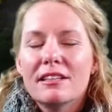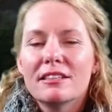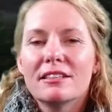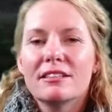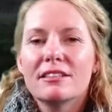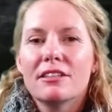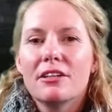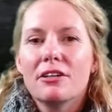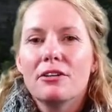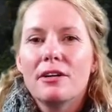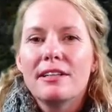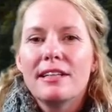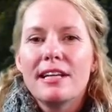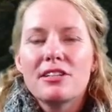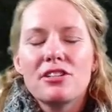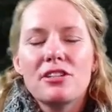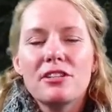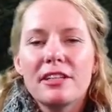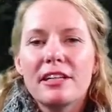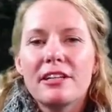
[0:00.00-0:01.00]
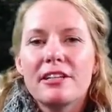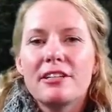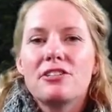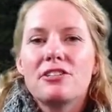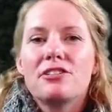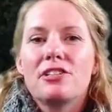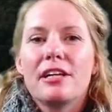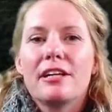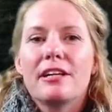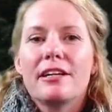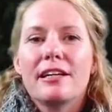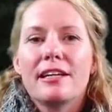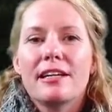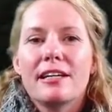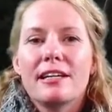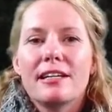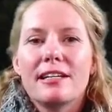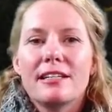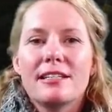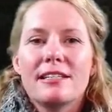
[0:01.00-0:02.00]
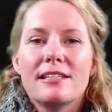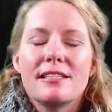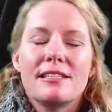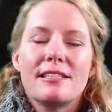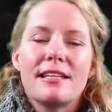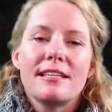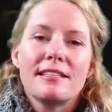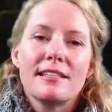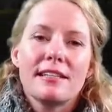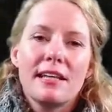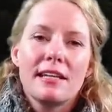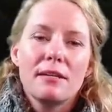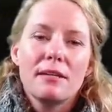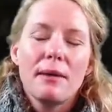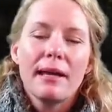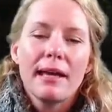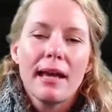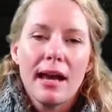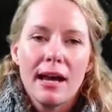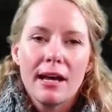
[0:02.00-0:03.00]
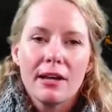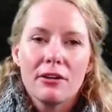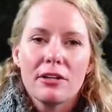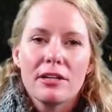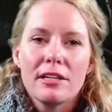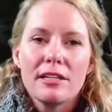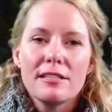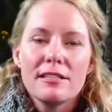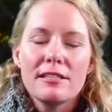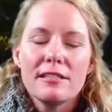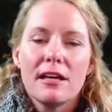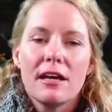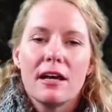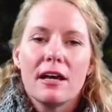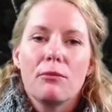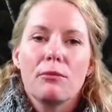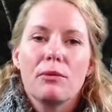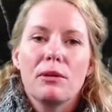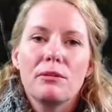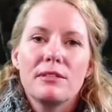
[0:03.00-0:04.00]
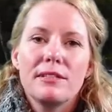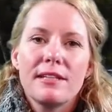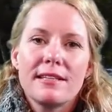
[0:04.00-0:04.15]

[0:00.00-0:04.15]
So, a National Heritage Area is designated by Congress. Uh, we were